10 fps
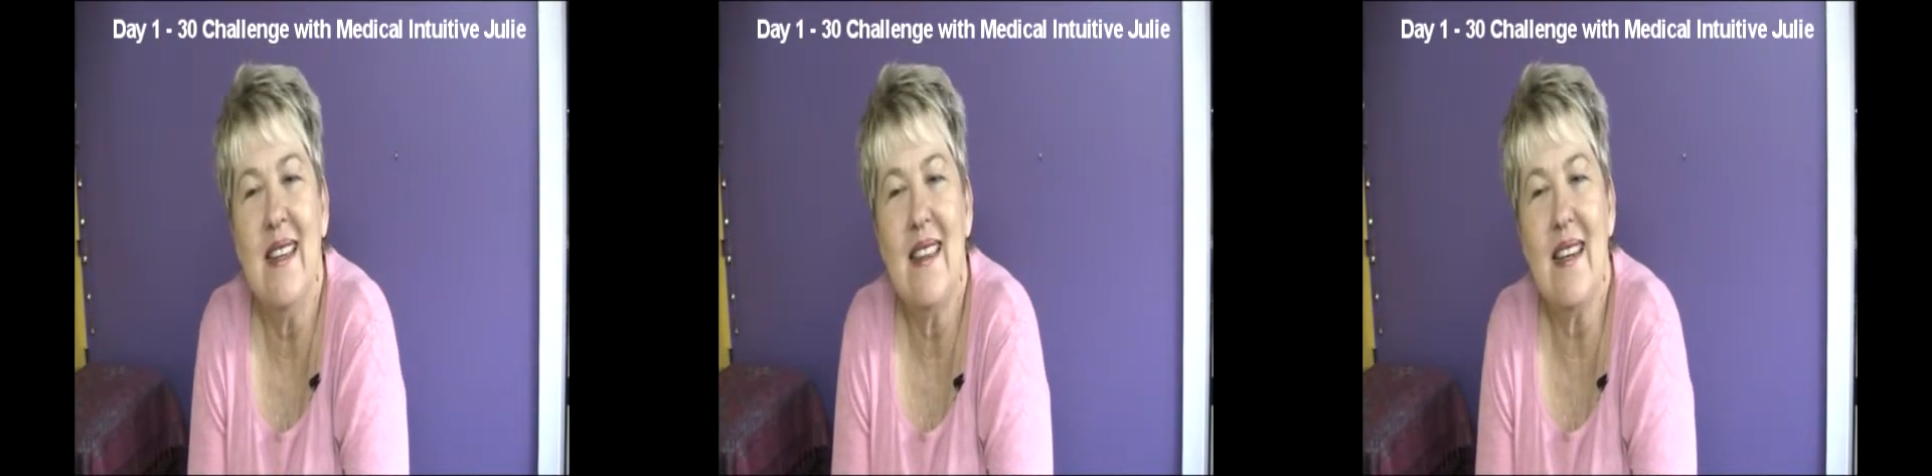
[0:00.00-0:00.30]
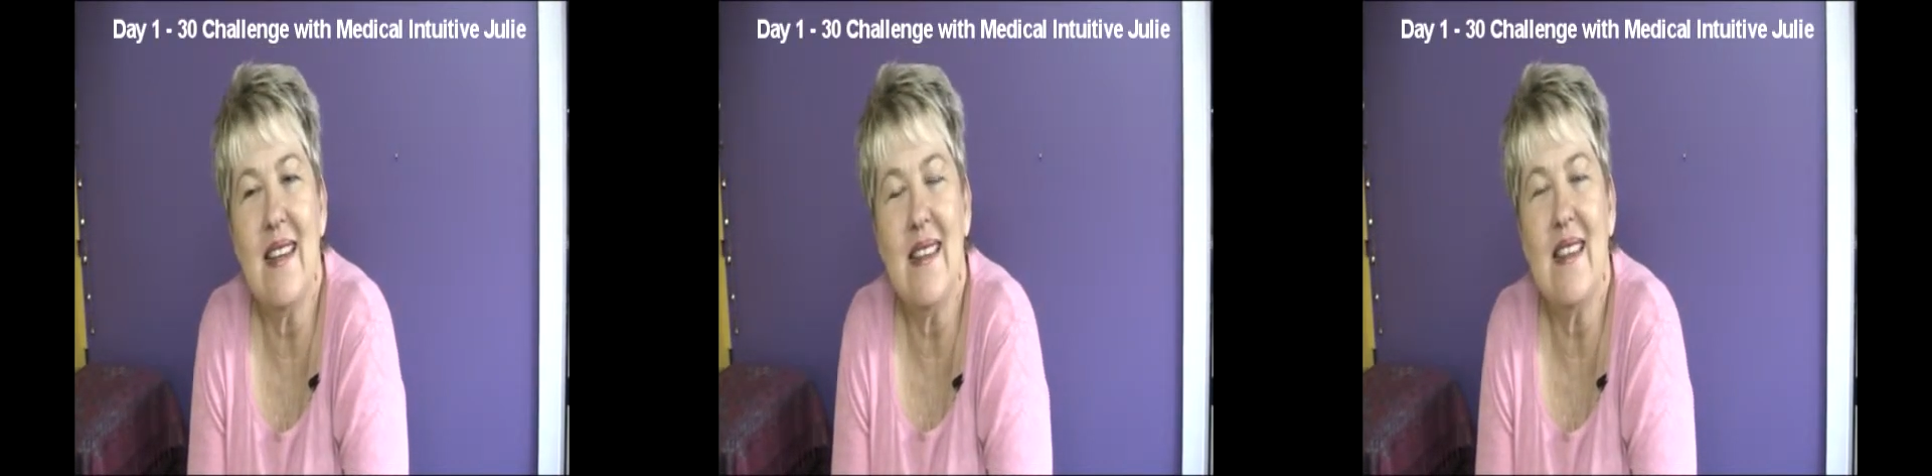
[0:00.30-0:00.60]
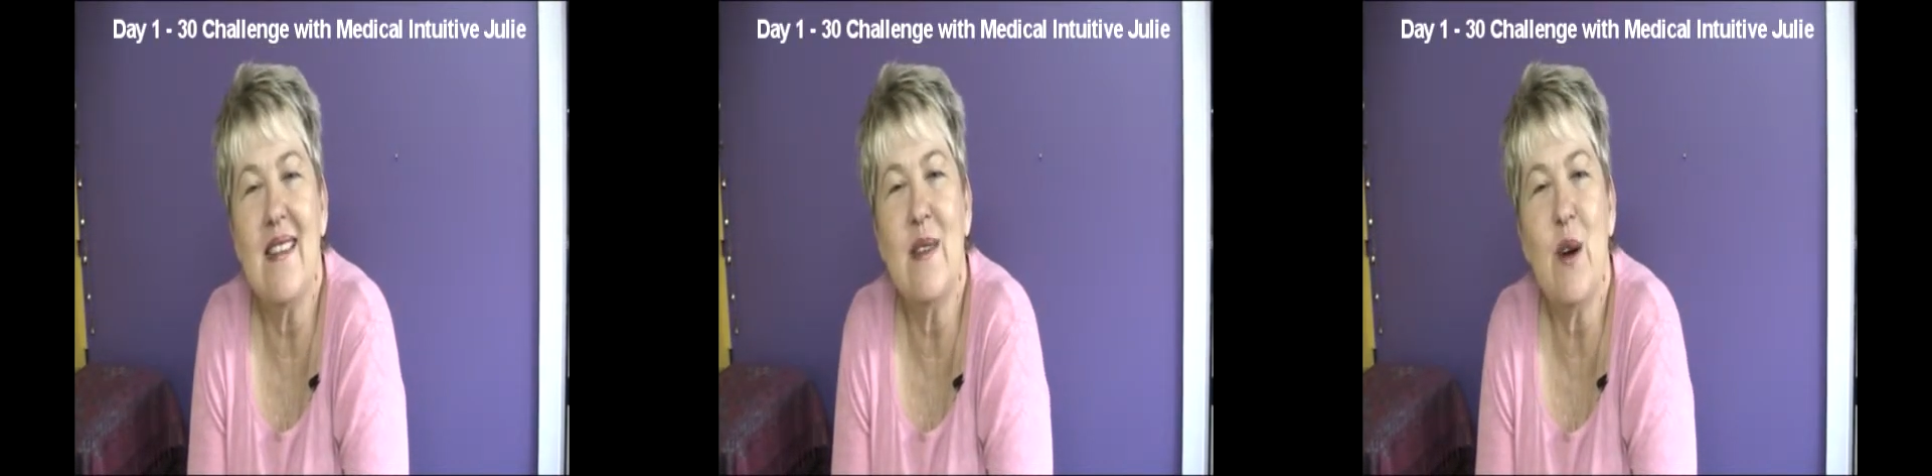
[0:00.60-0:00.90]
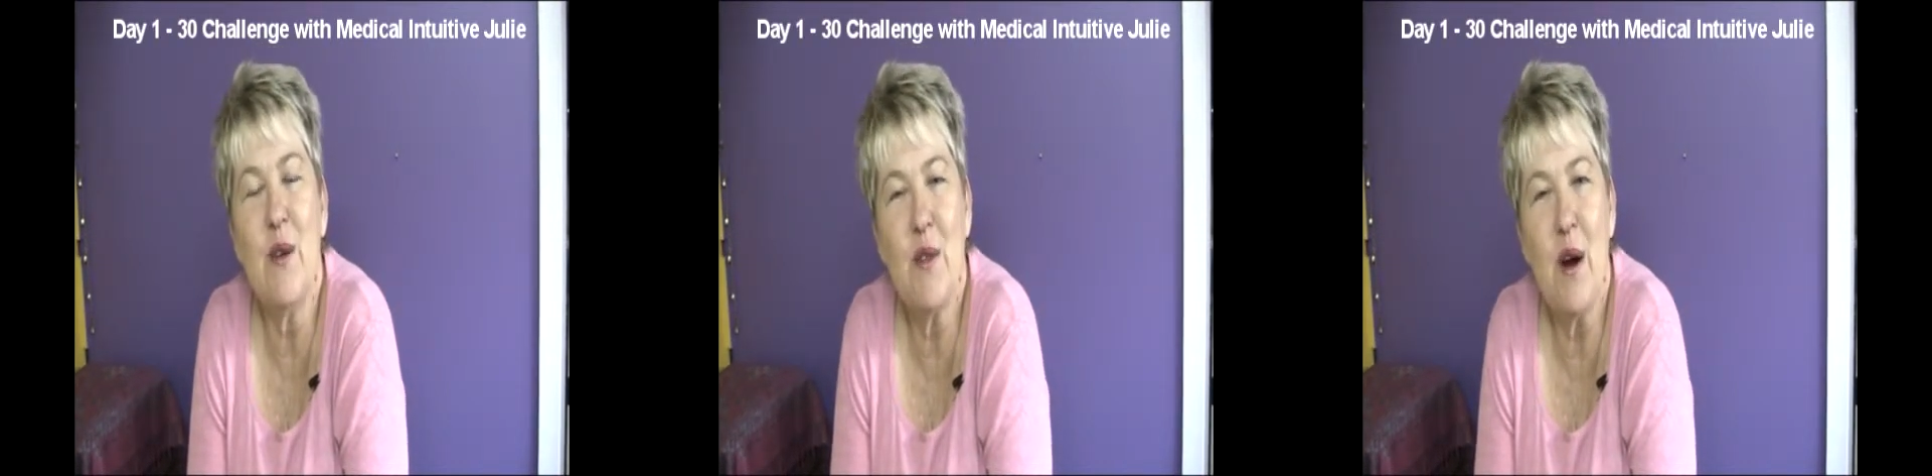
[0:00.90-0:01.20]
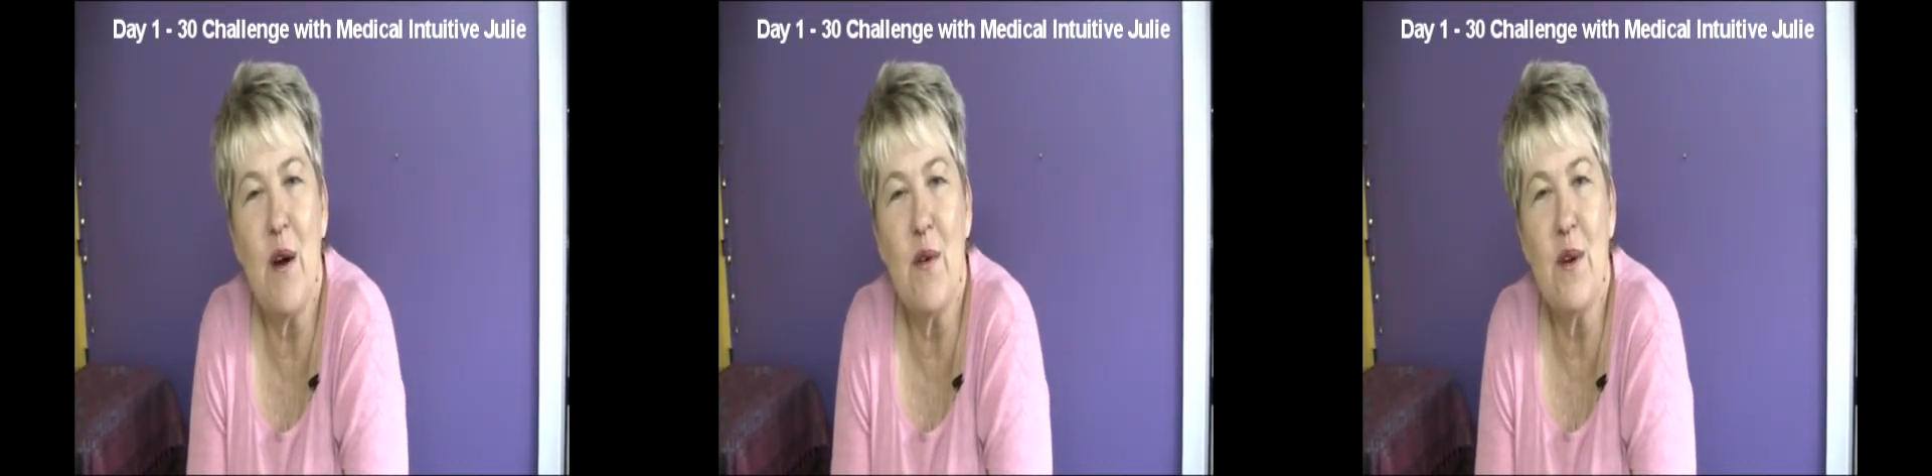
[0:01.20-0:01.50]
that there's no
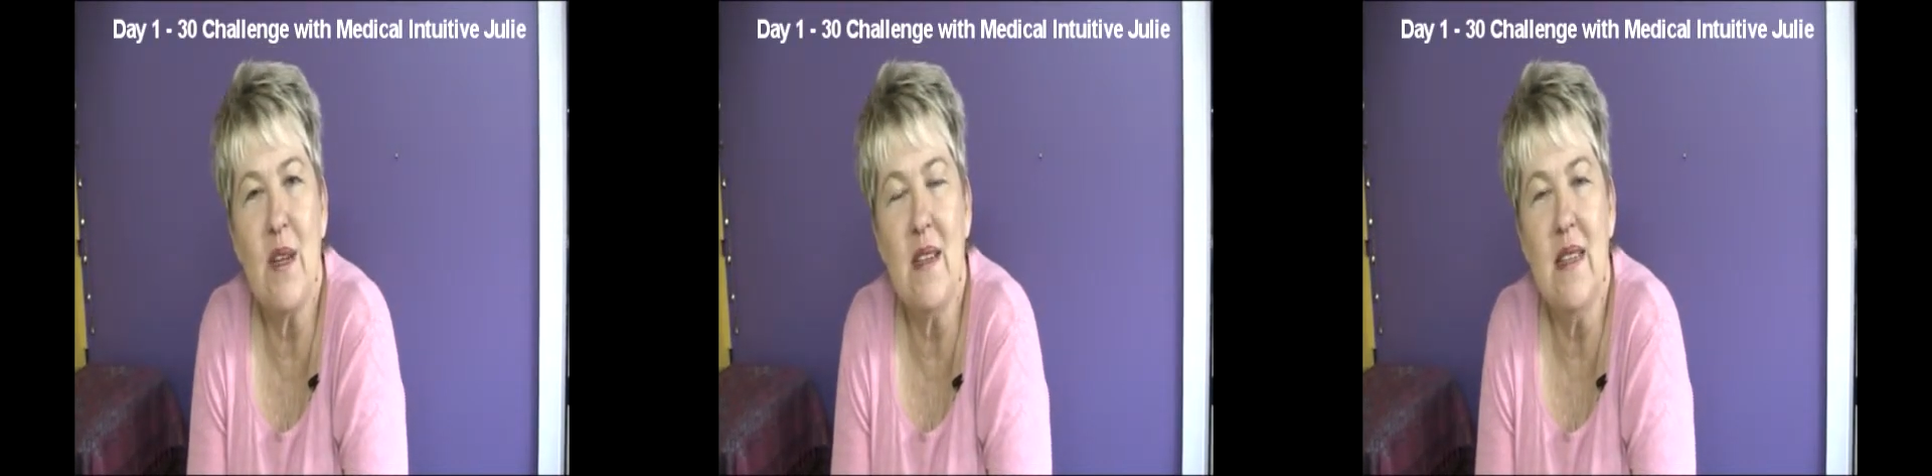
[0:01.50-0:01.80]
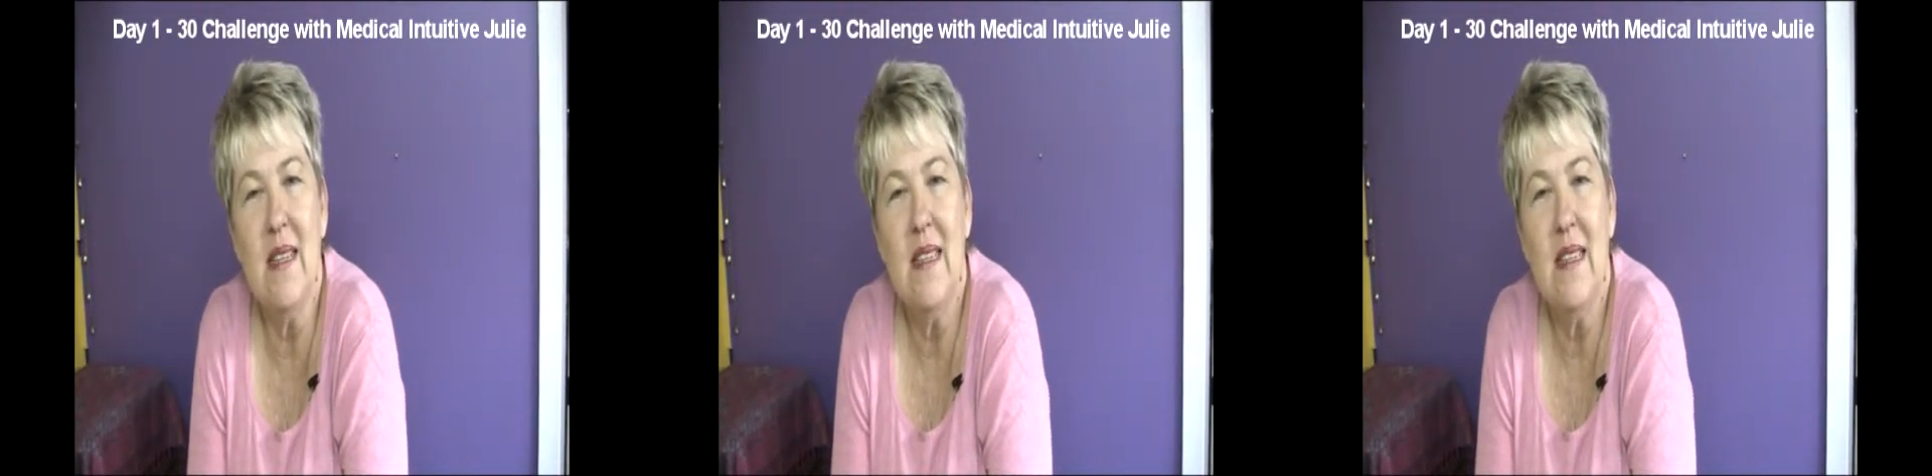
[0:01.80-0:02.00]
thyroglobulin